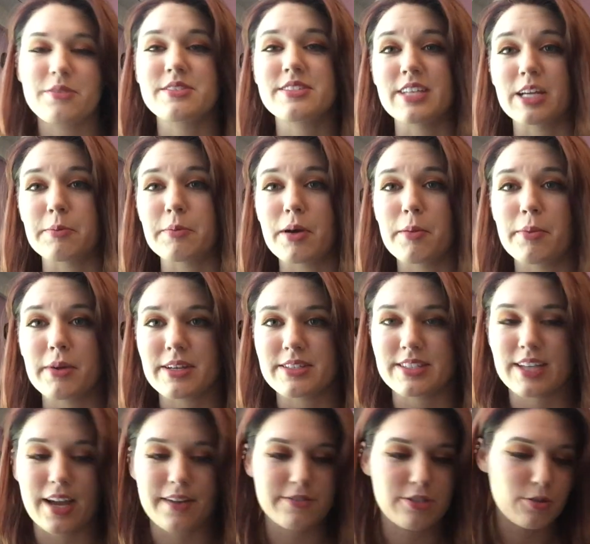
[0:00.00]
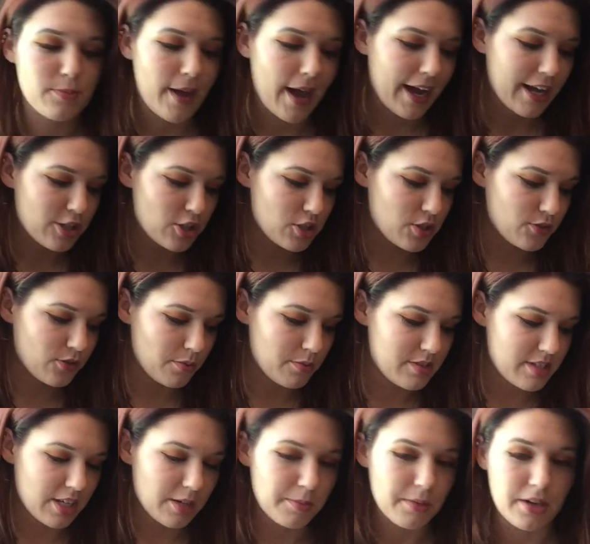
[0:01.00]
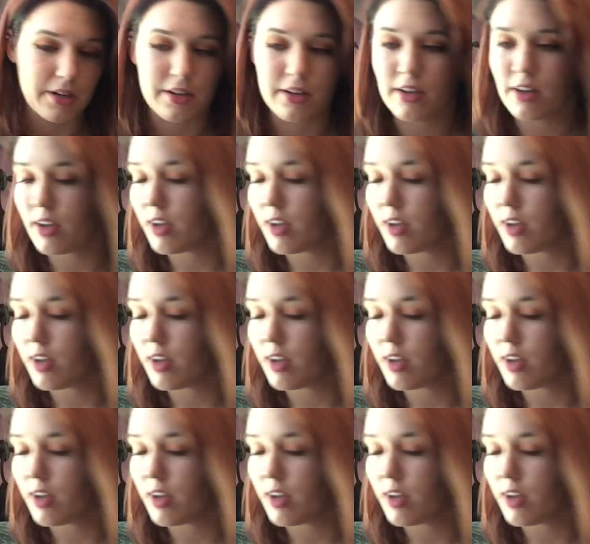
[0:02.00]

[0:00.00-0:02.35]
with Sigma because I have two packages from Sigma.